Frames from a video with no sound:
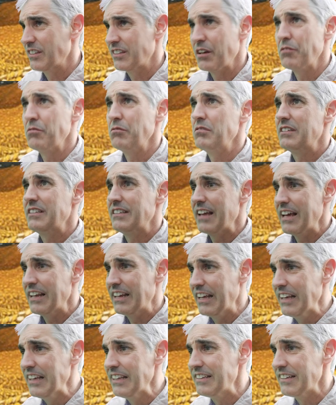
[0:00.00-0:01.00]
So it was dead
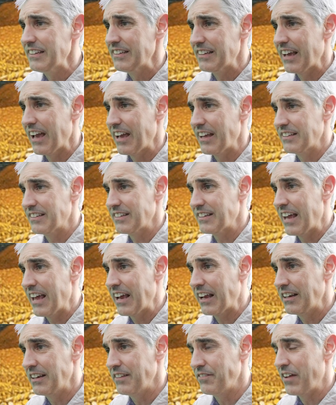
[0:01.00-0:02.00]
easy to get into
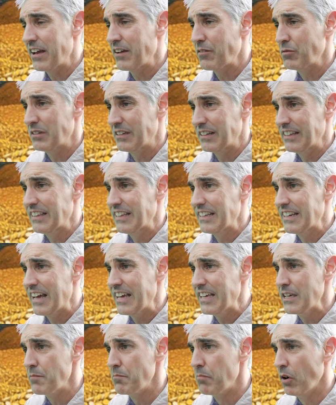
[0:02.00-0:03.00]
negative equity the day
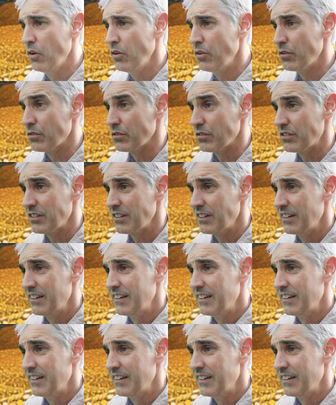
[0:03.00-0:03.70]
you bought.